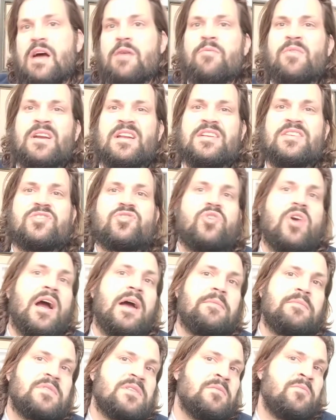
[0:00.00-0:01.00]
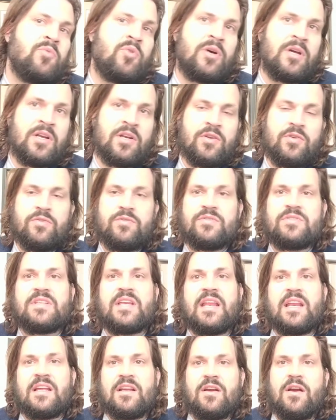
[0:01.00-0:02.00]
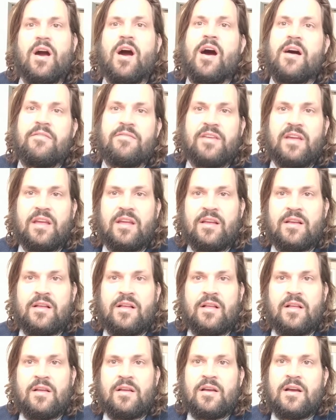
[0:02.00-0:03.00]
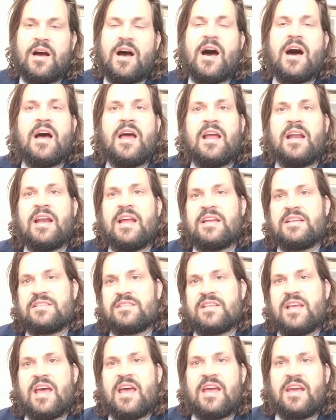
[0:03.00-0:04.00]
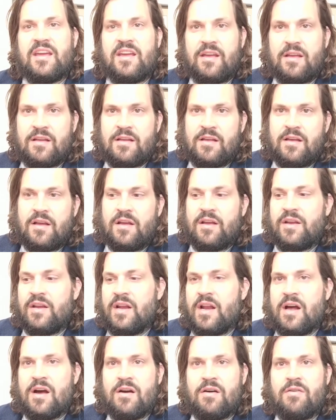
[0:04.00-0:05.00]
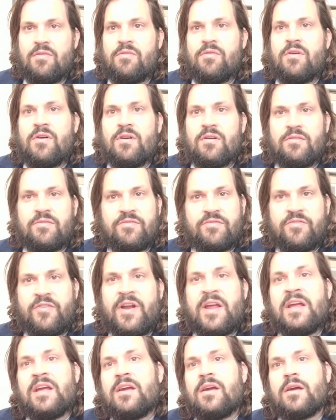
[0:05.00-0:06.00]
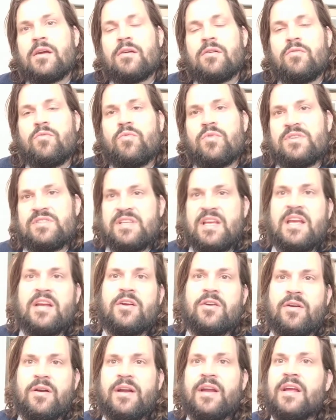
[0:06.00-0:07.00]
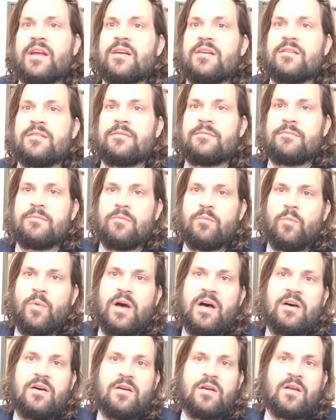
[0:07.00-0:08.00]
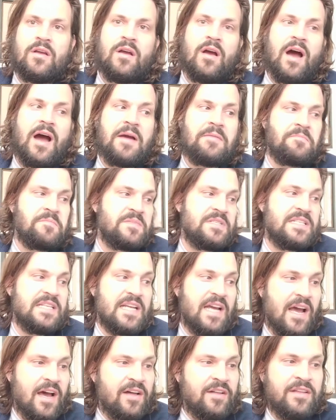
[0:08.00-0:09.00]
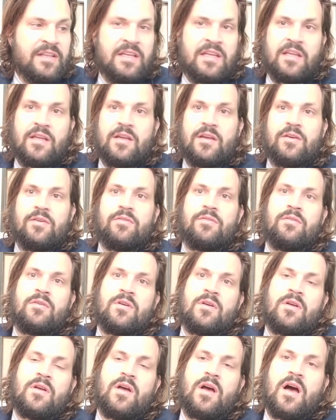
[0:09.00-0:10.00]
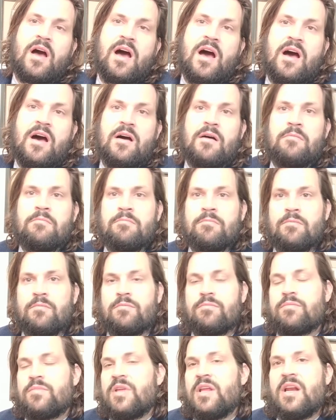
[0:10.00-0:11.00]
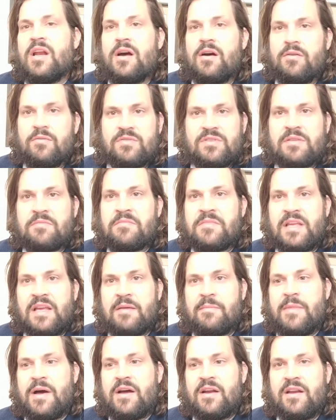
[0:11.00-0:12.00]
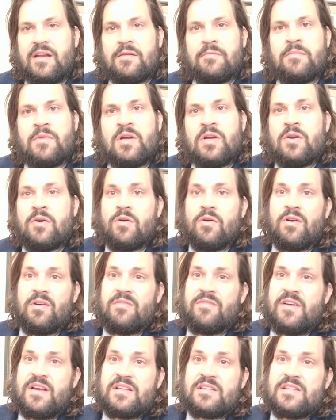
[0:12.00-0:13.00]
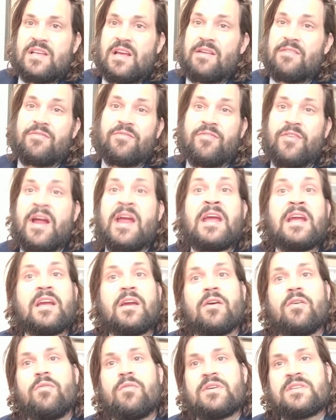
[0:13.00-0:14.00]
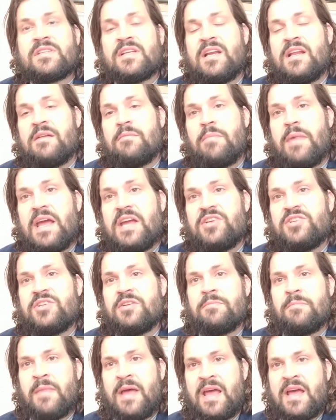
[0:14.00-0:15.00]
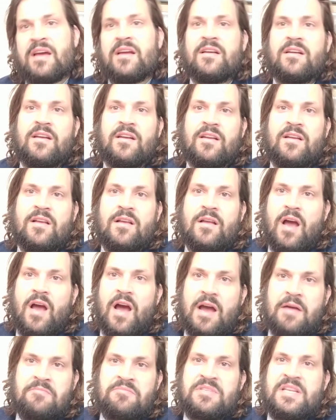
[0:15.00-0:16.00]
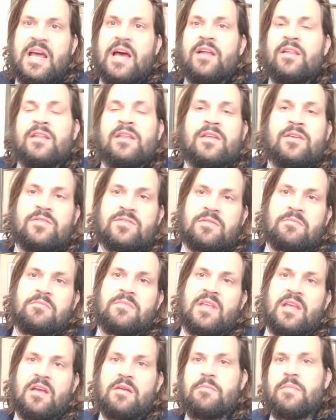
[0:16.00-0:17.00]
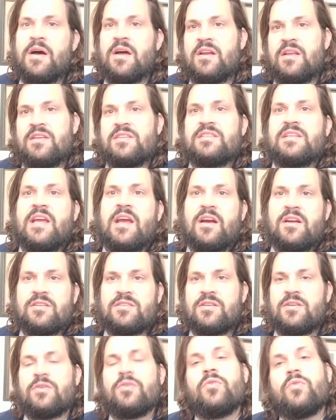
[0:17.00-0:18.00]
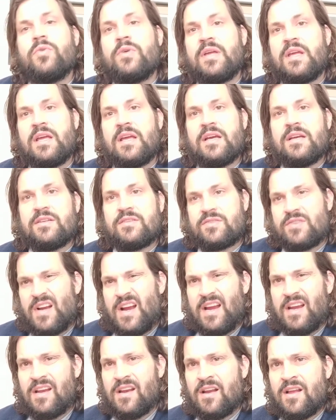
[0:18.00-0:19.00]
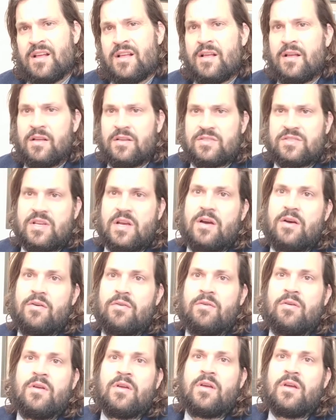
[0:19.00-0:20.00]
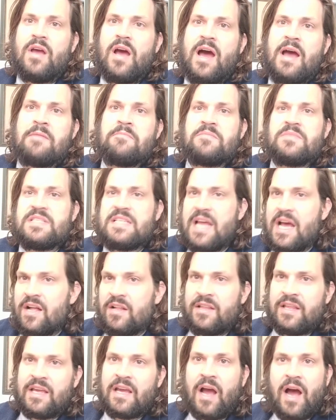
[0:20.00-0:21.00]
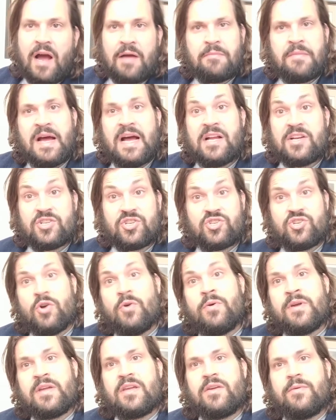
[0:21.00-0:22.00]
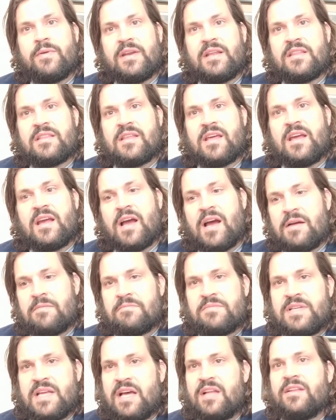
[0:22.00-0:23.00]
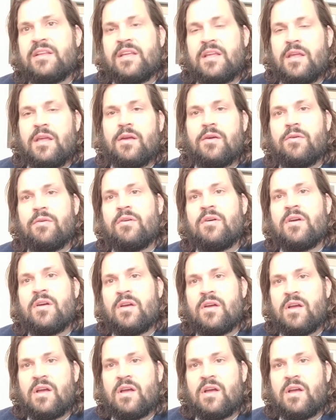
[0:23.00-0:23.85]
want to describe someone who's getting coffee, and I say, Frank was angry. Well, I'm telling you, something about him. Or if I say Frank was an impatient man, I'm telling you something about his character, who he is, right? So I'm not showing you anything. I'm telling you